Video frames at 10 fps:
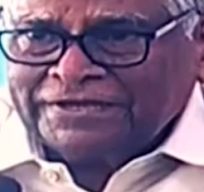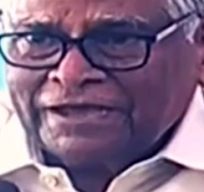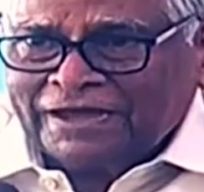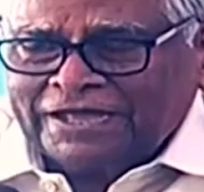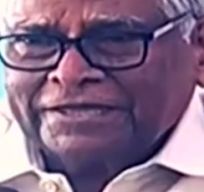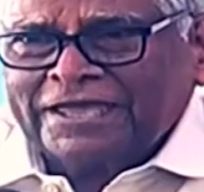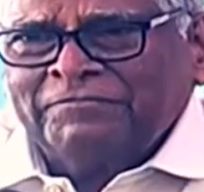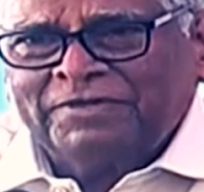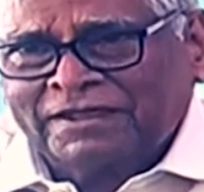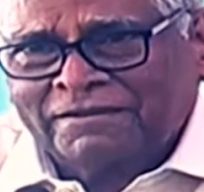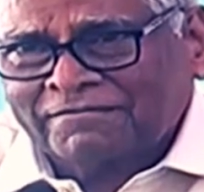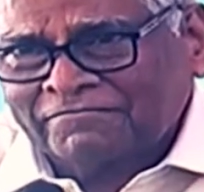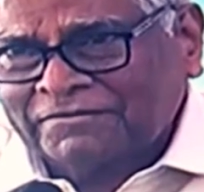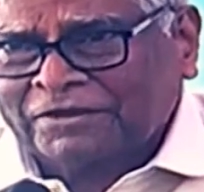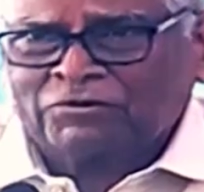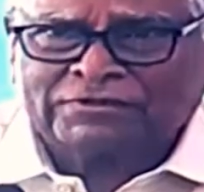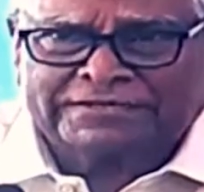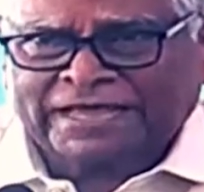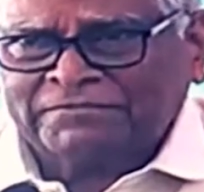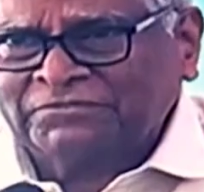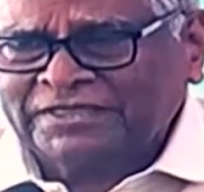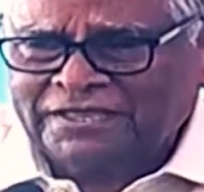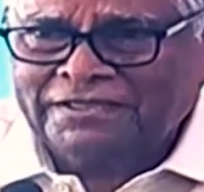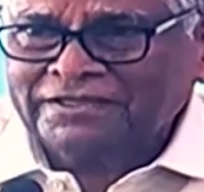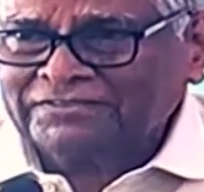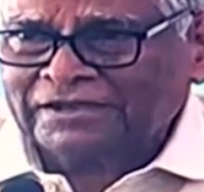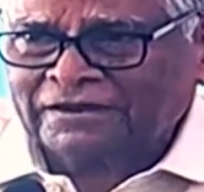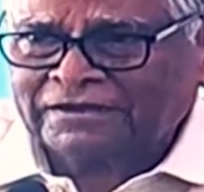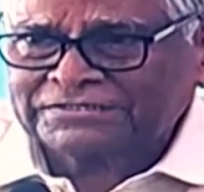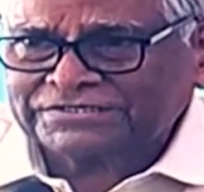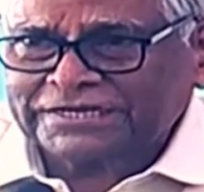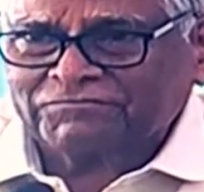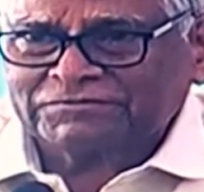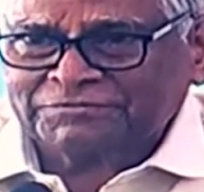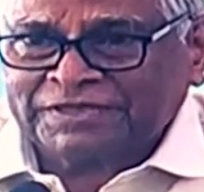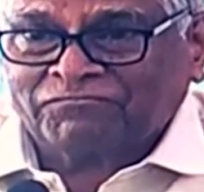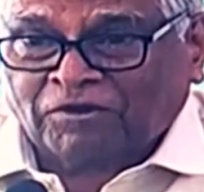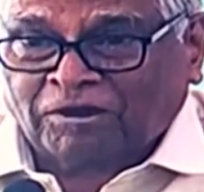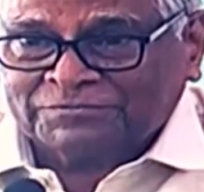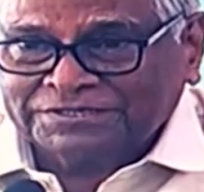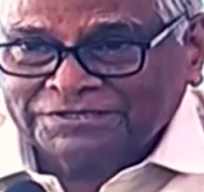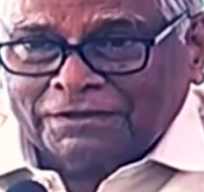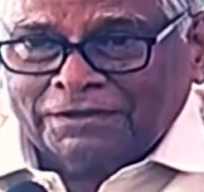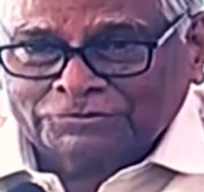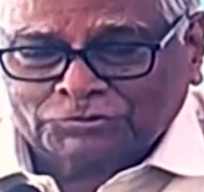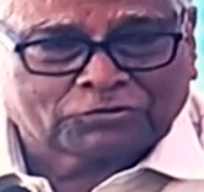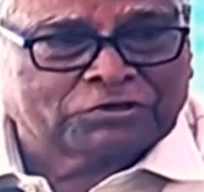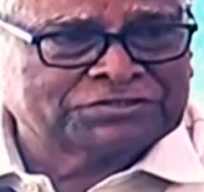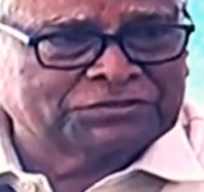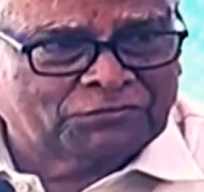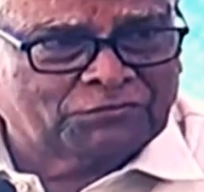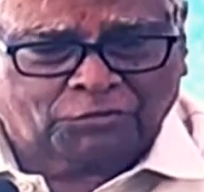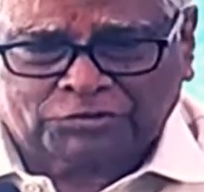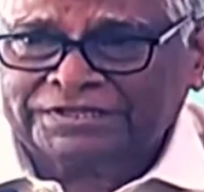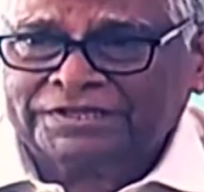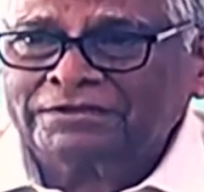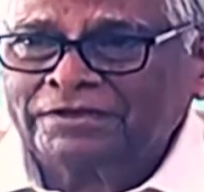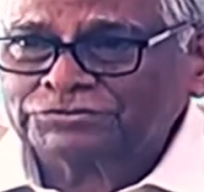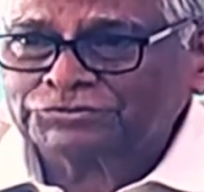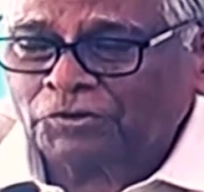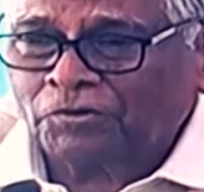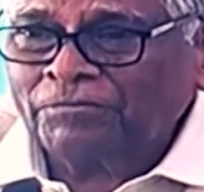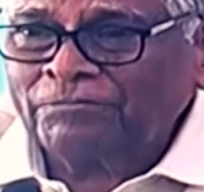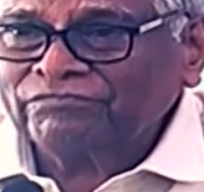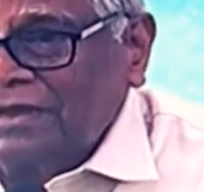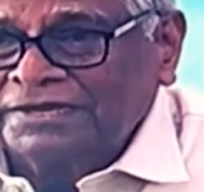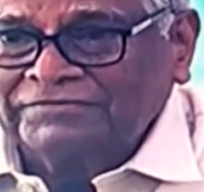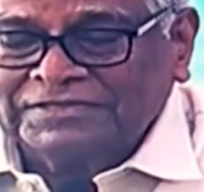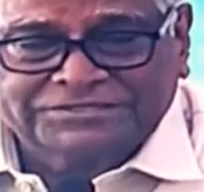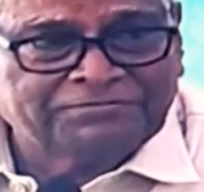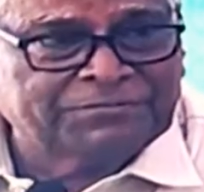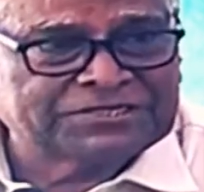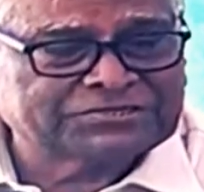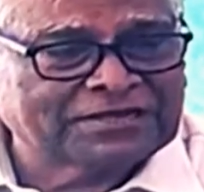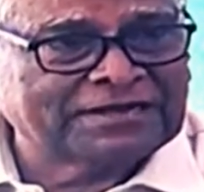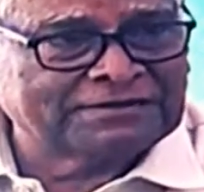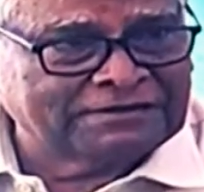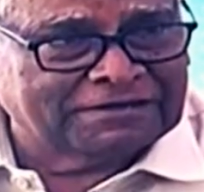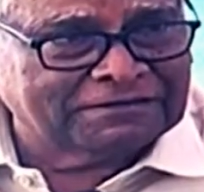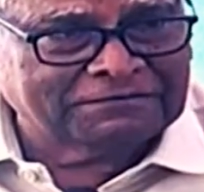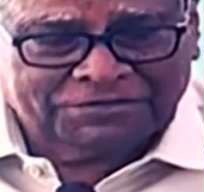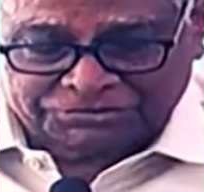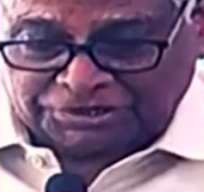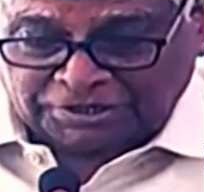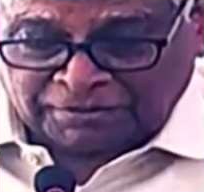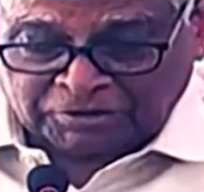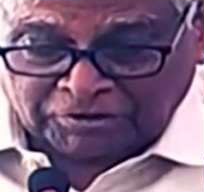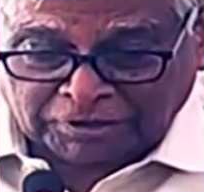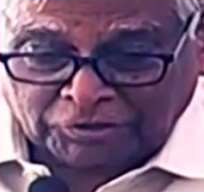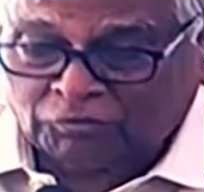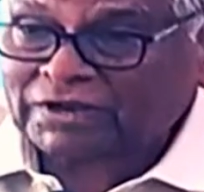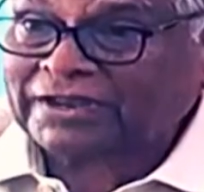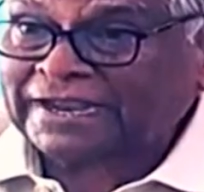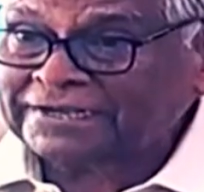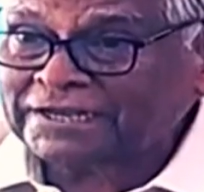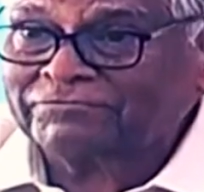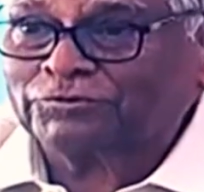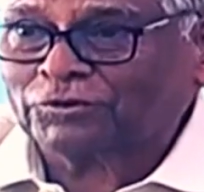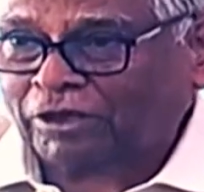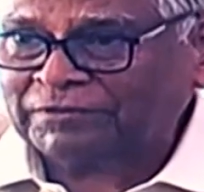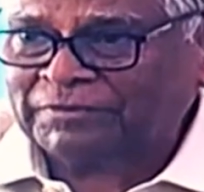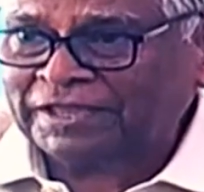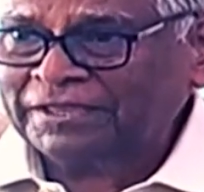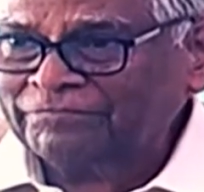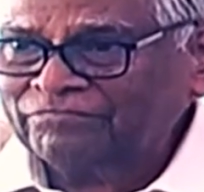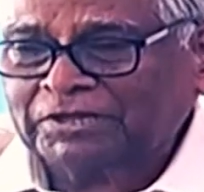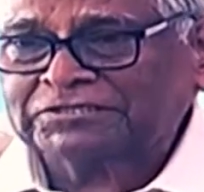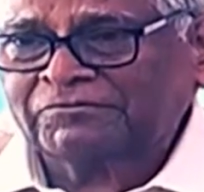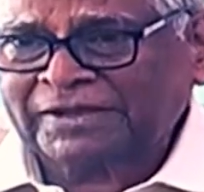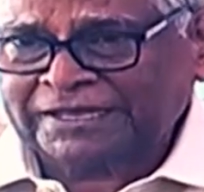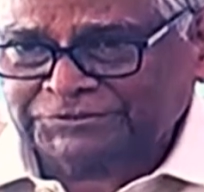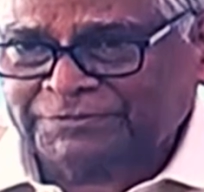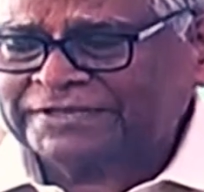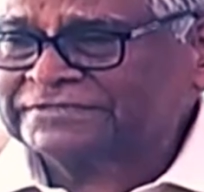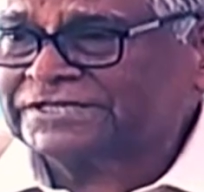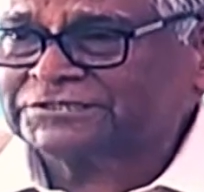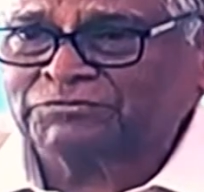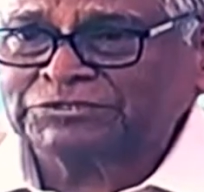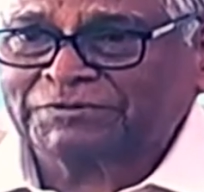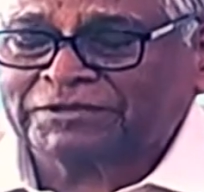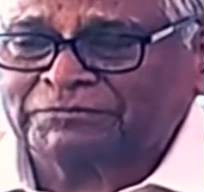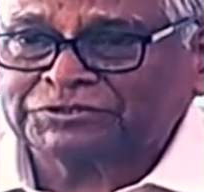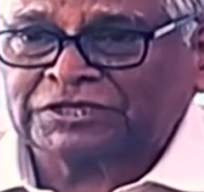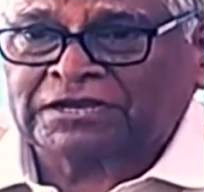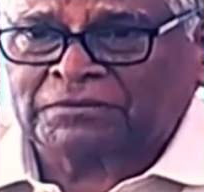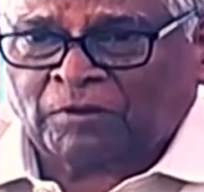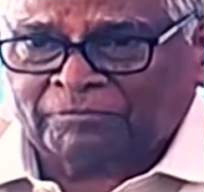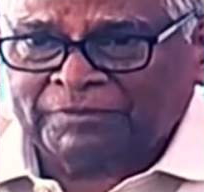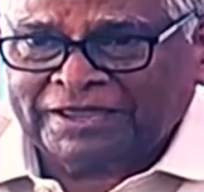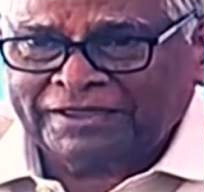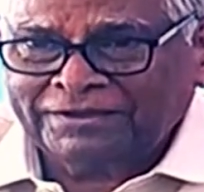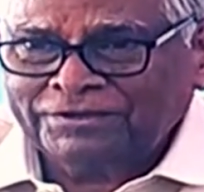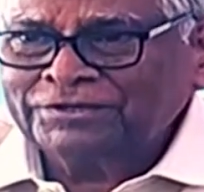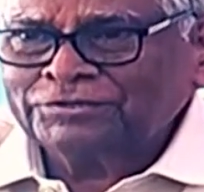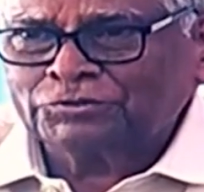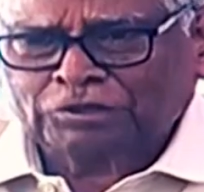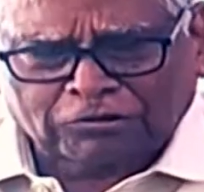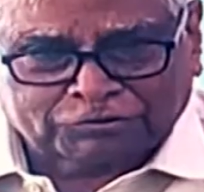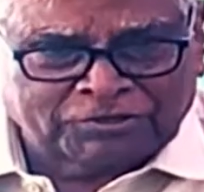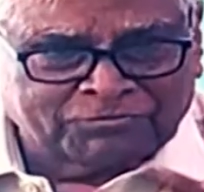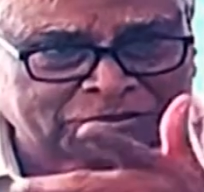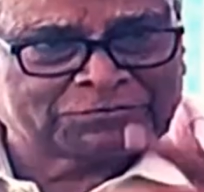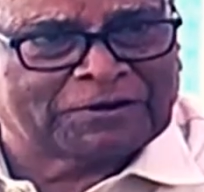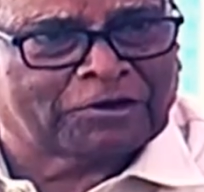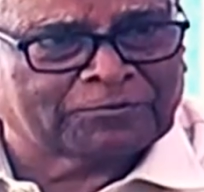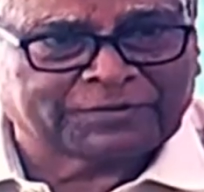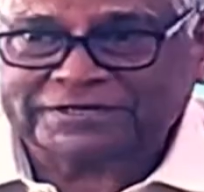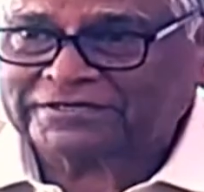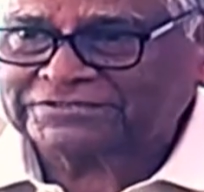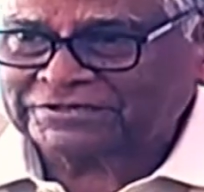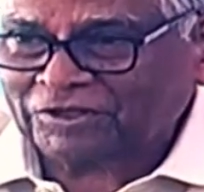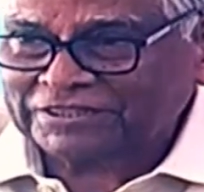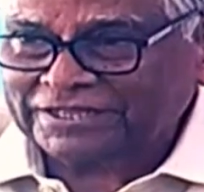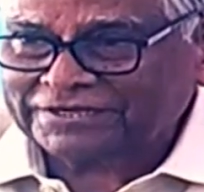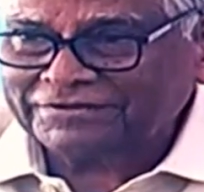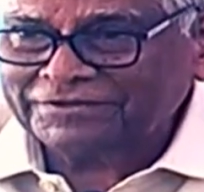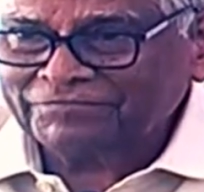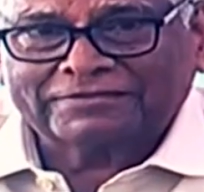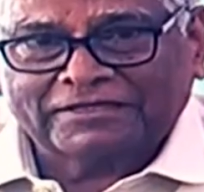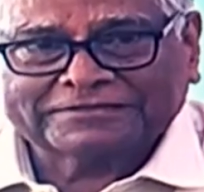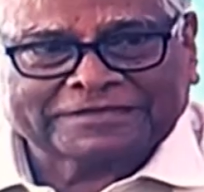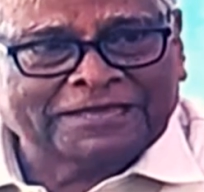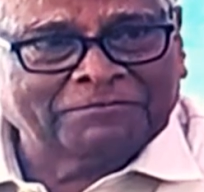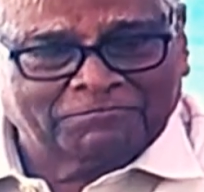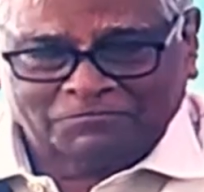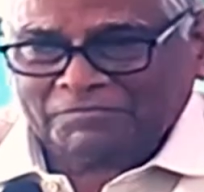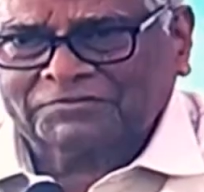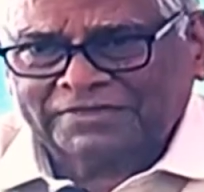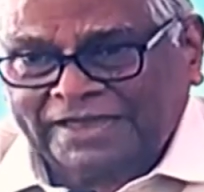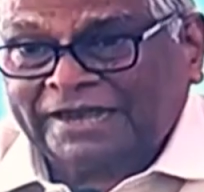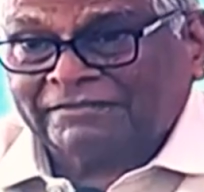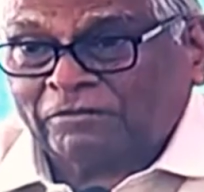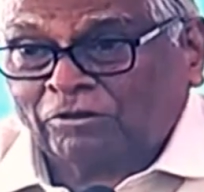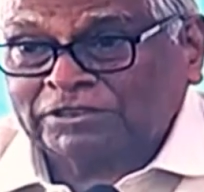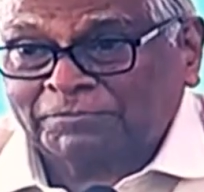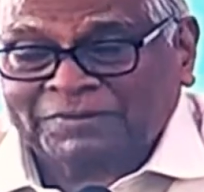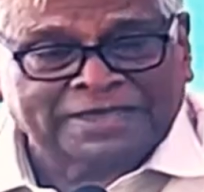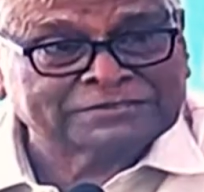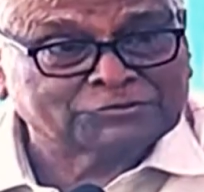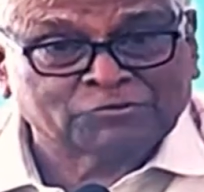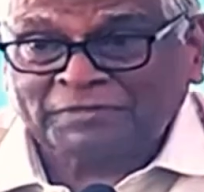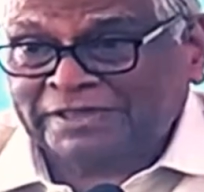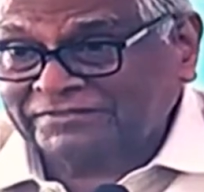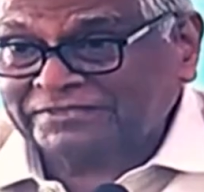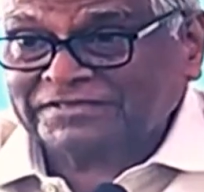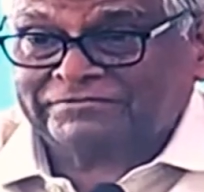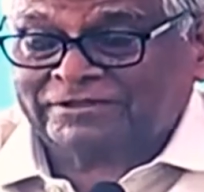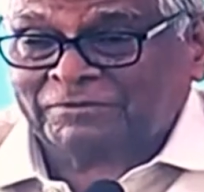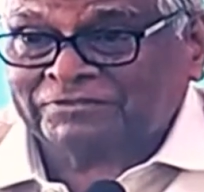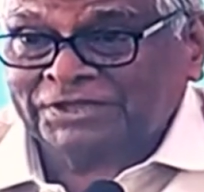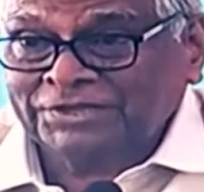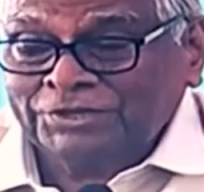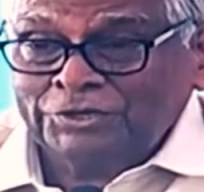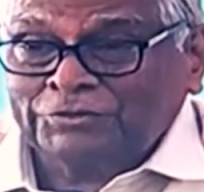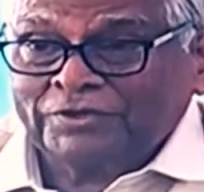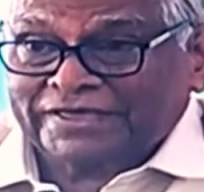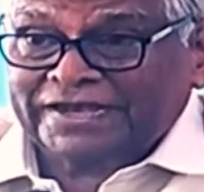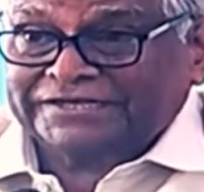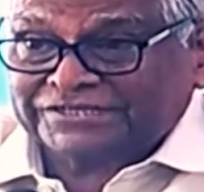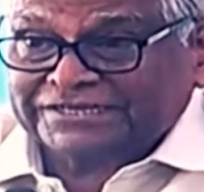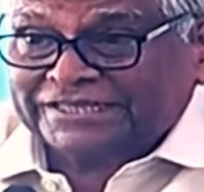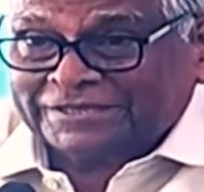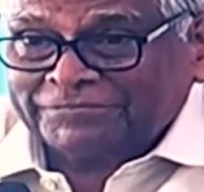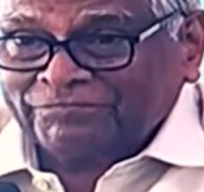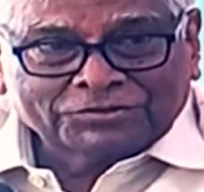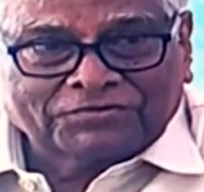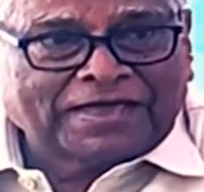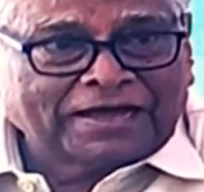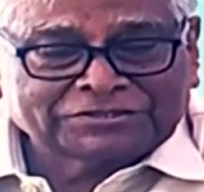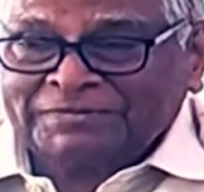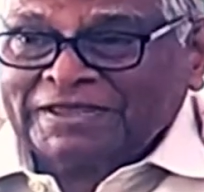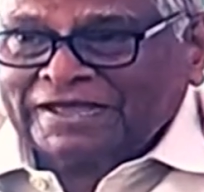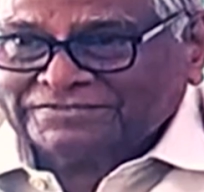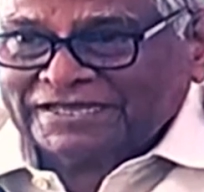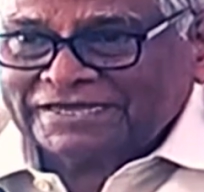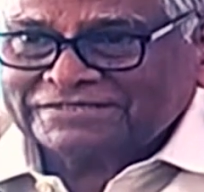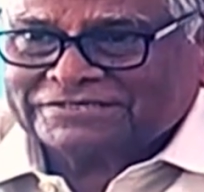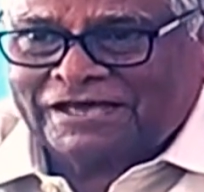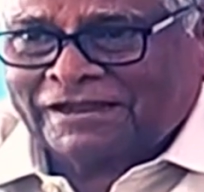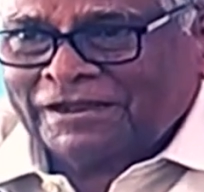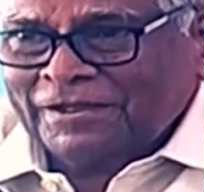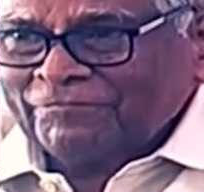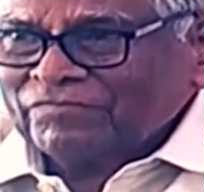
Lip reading: India, I came here around the time the Telangana state was being formed, 2014 or so. And the Chief Minister and Sri Ramarao garu were kind enough to call me because of my experience as Municipal Commissioner in Bombay to talk to the municipal corporators and all that. At that time, they had all the plans to make this Hyderabad into a great city. So they asked me, I said, sir,